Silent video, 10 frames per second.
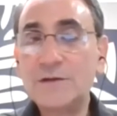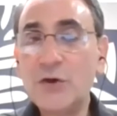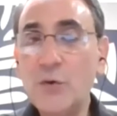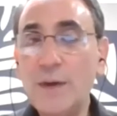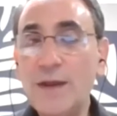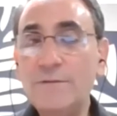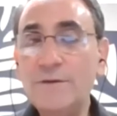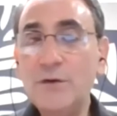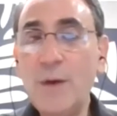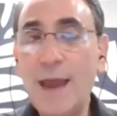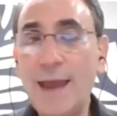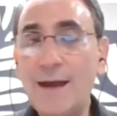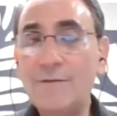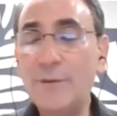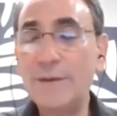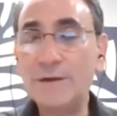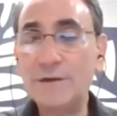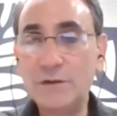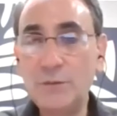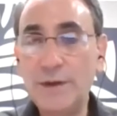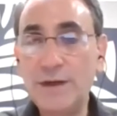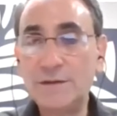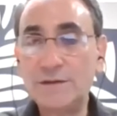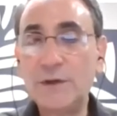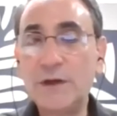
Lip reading: So if you have within 2 weeks,